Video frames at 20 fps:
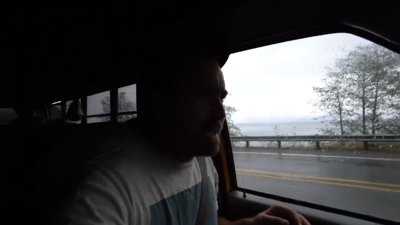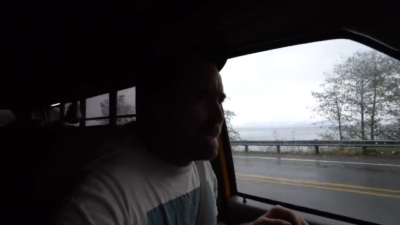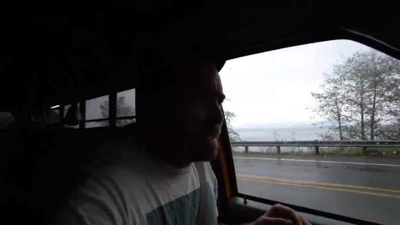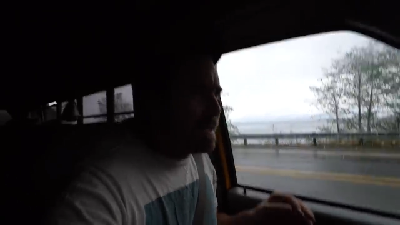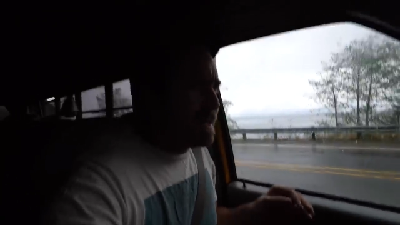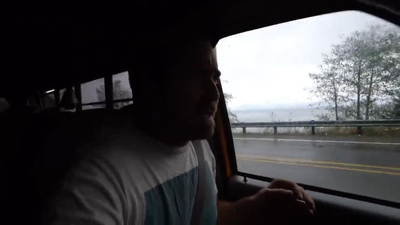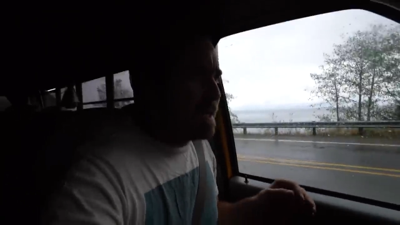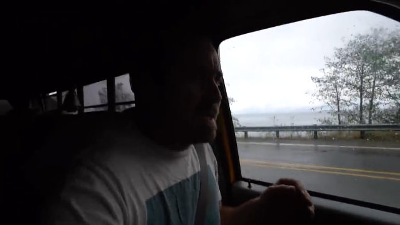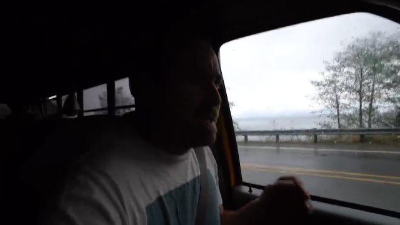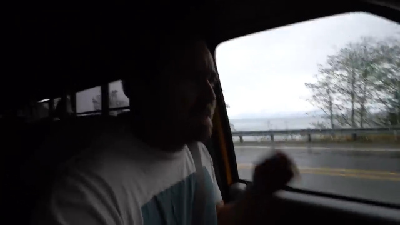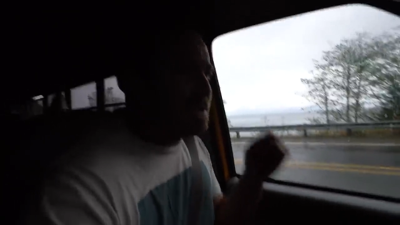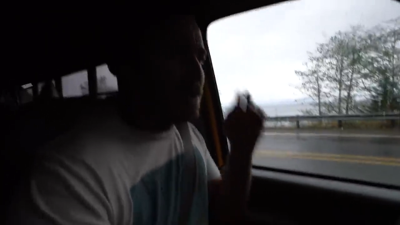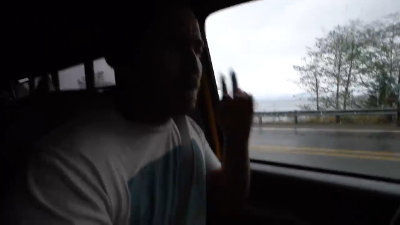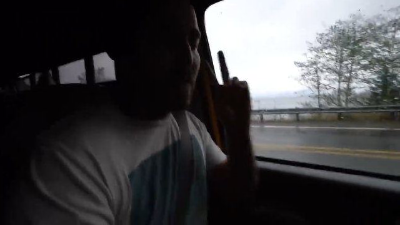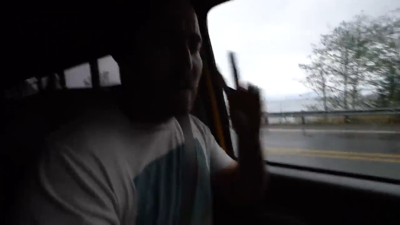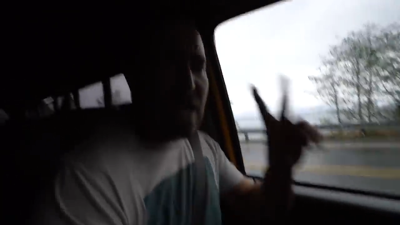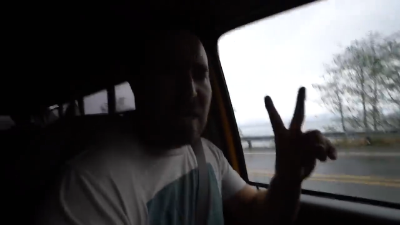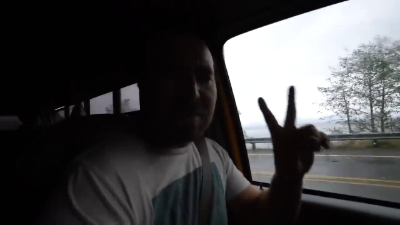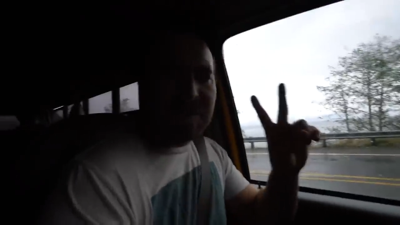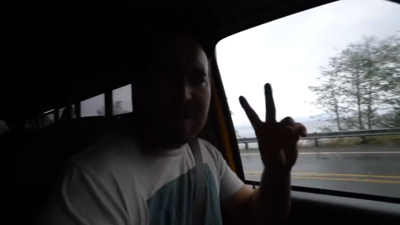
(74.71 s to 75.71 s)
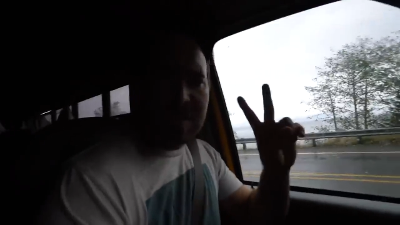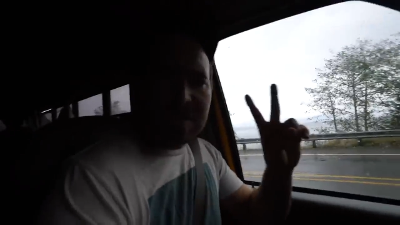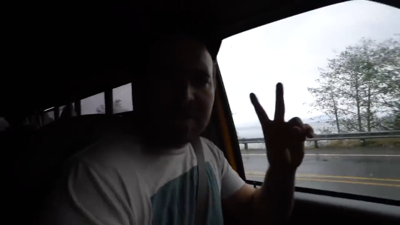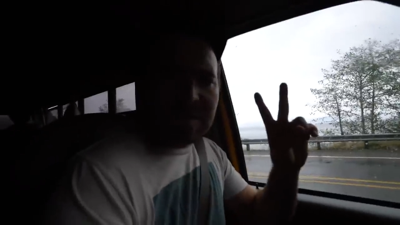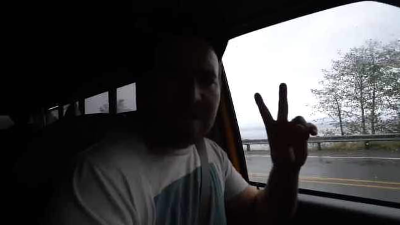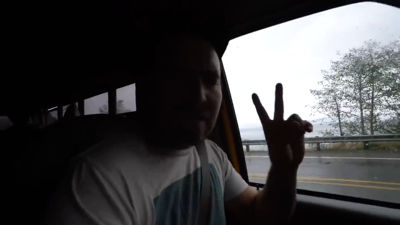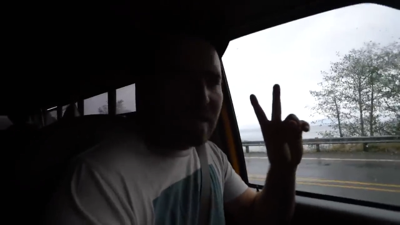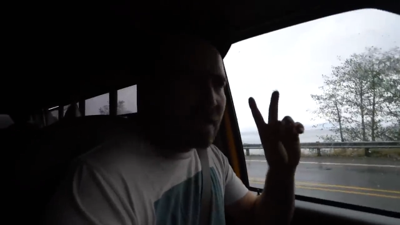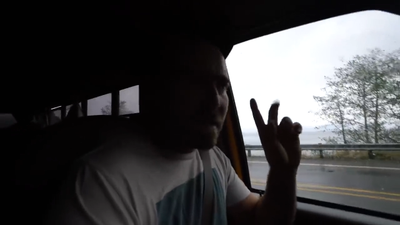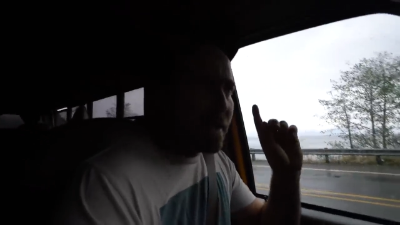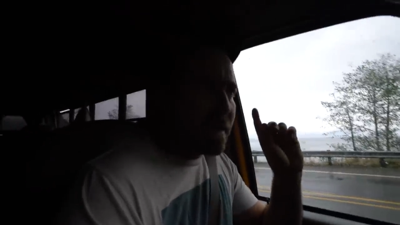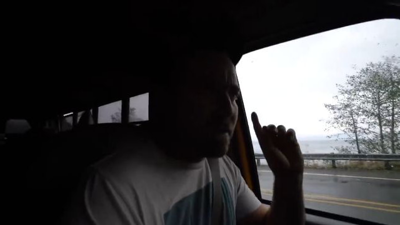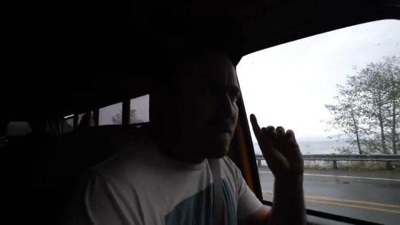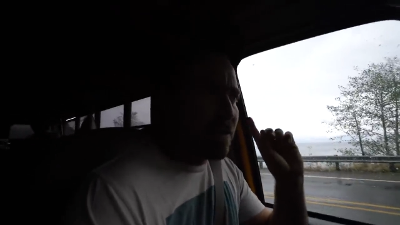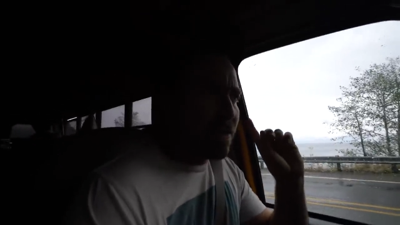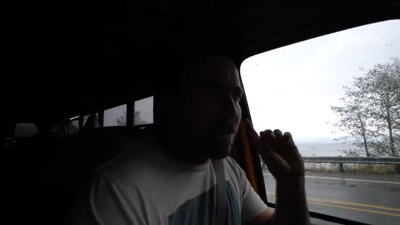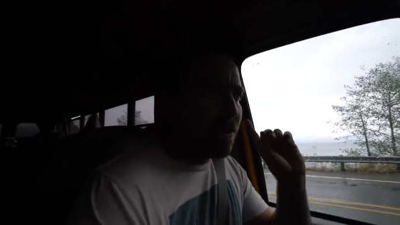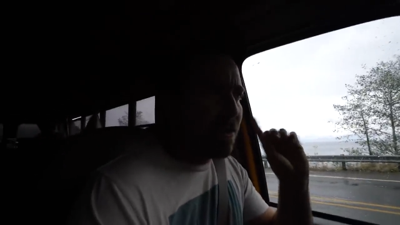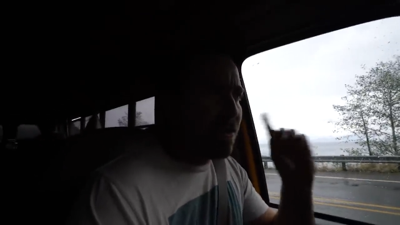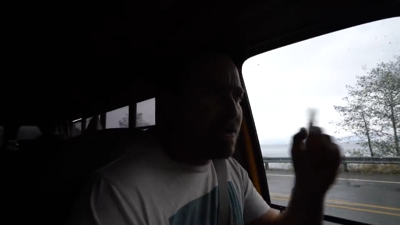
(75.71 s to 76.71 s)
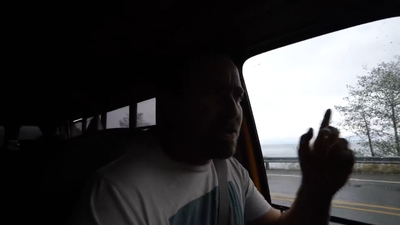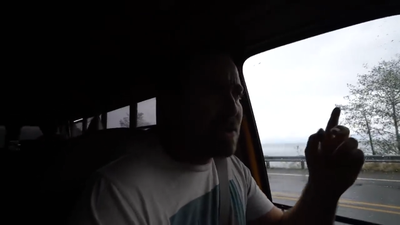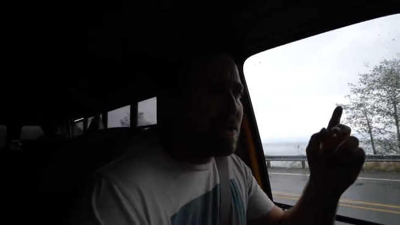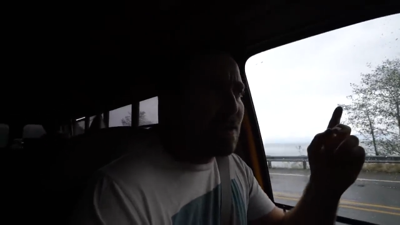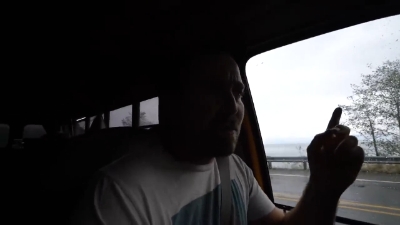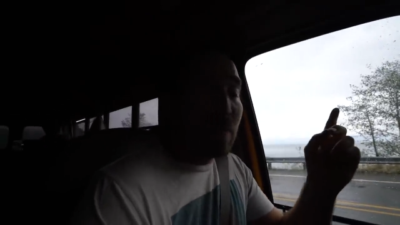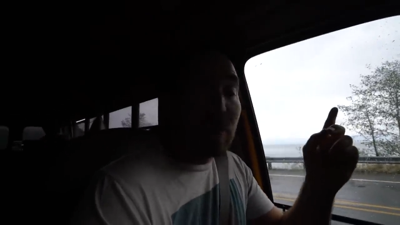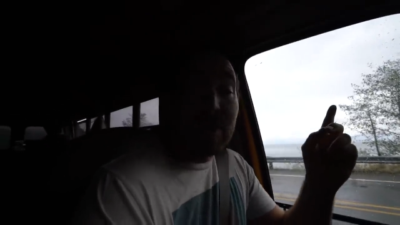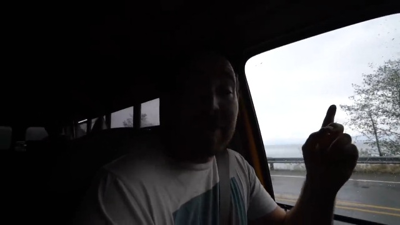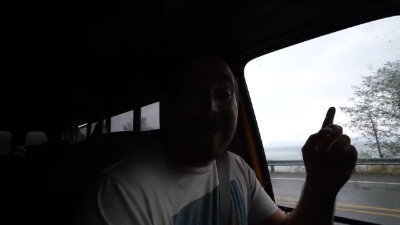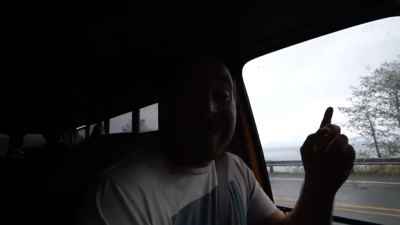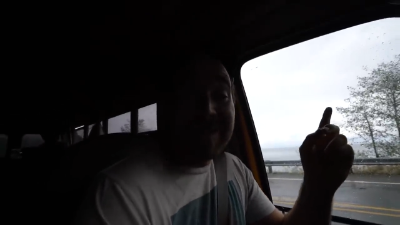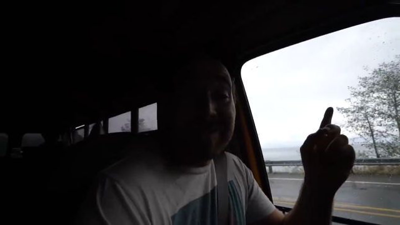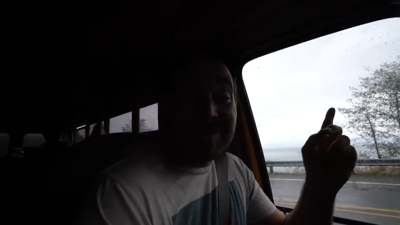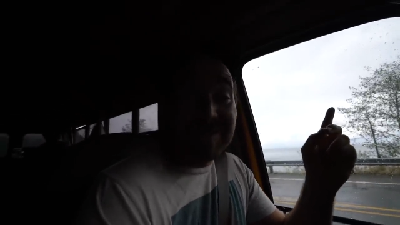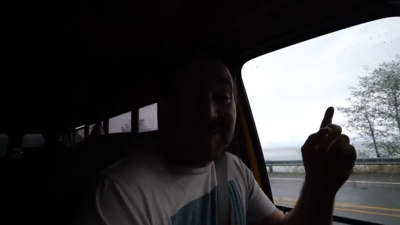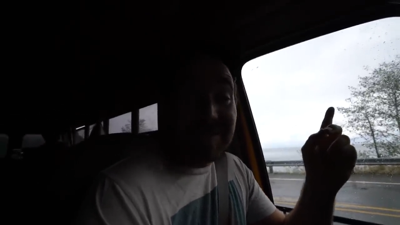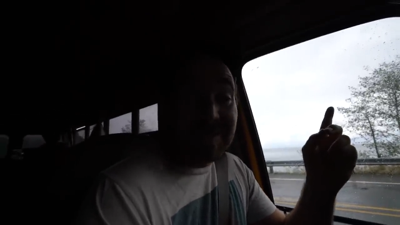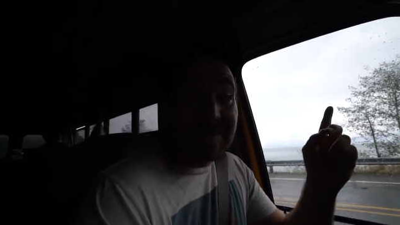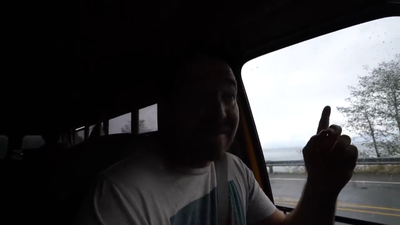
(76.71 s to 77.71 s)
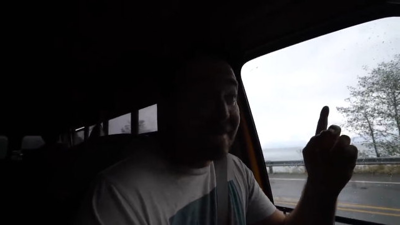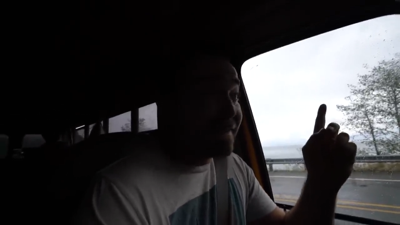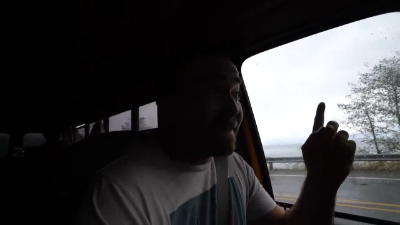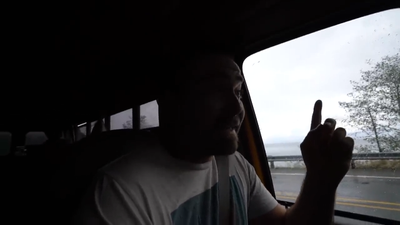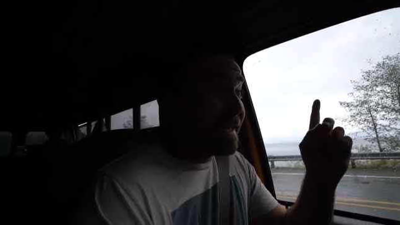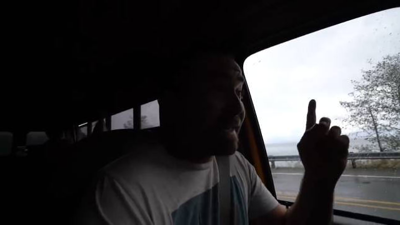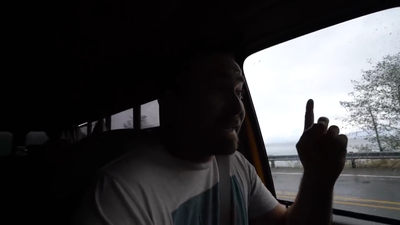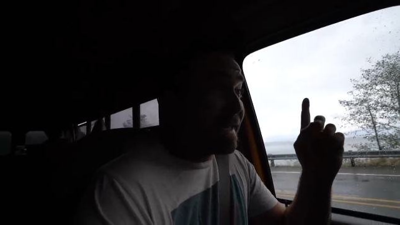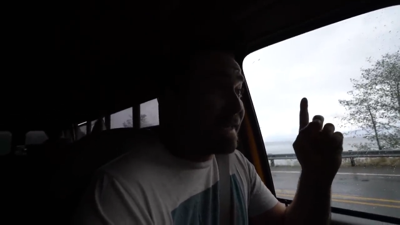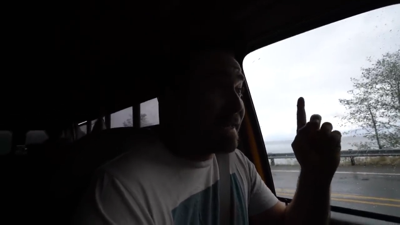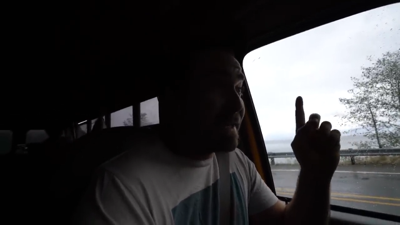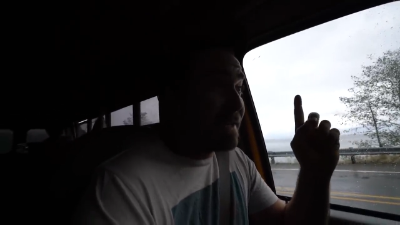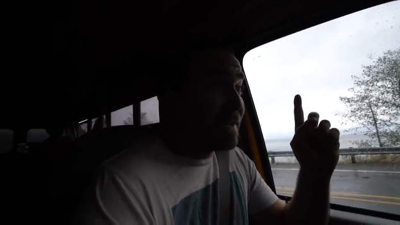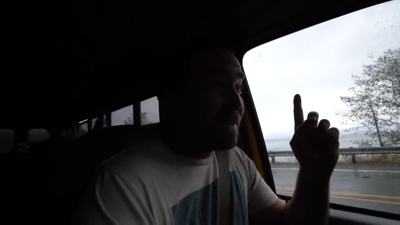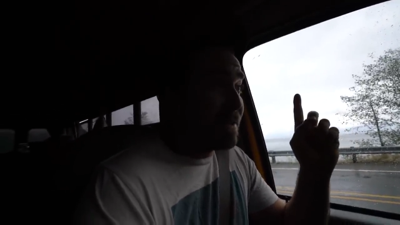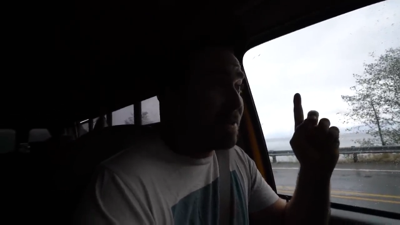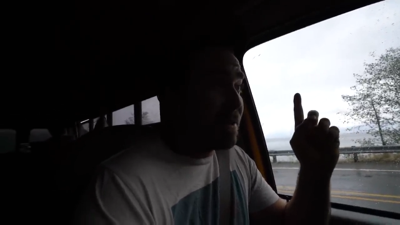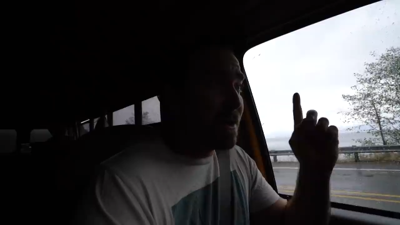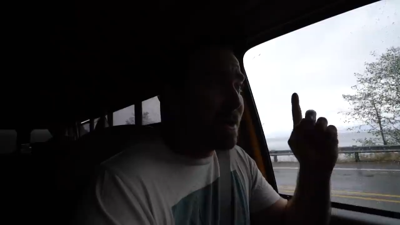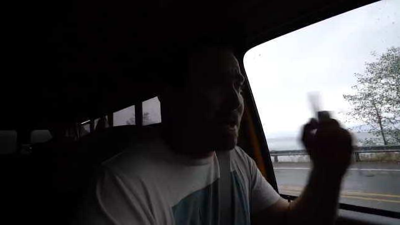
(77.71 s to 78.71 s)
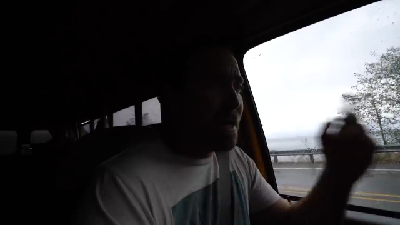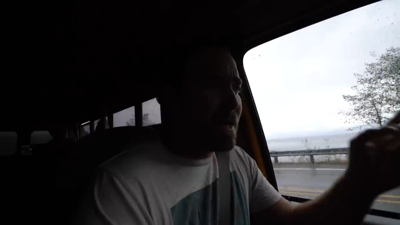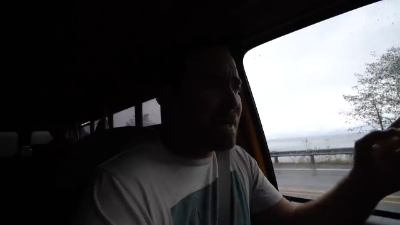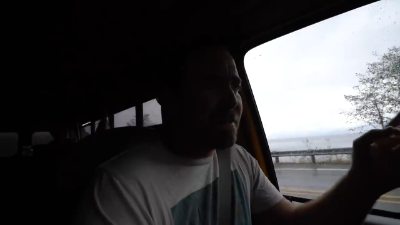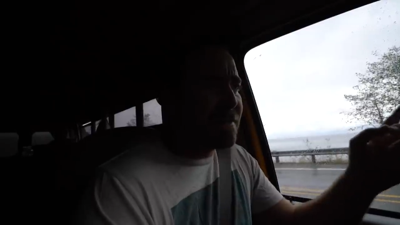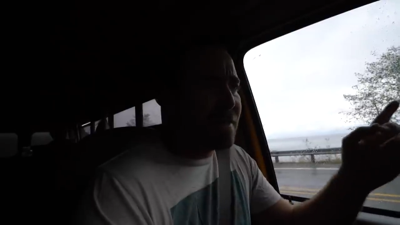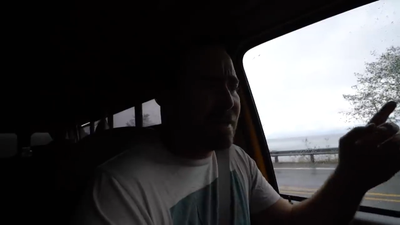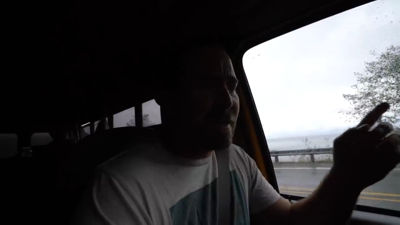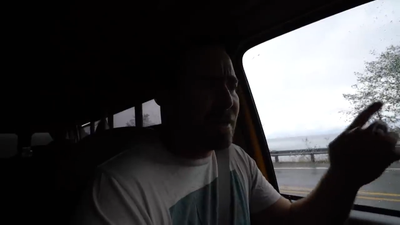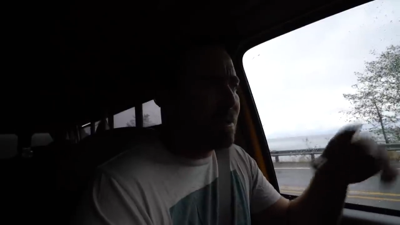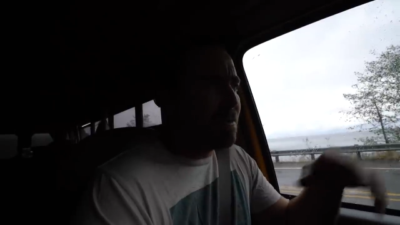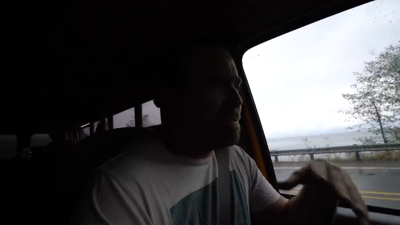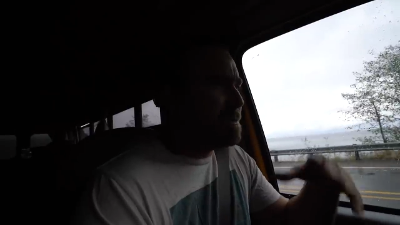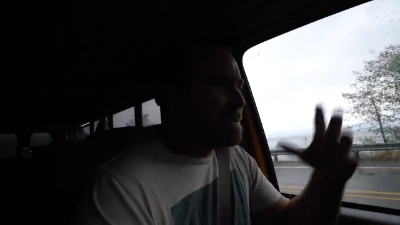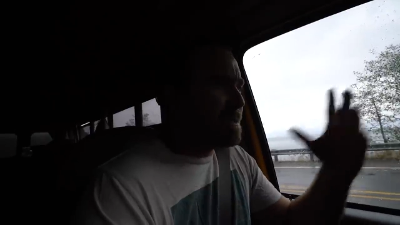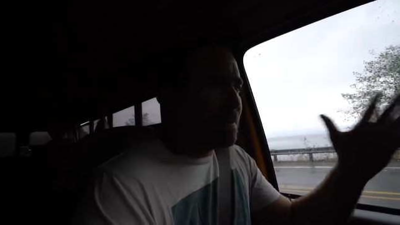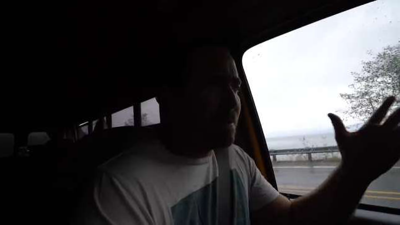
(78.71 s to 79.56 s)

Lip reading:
[unreadable: no face in view]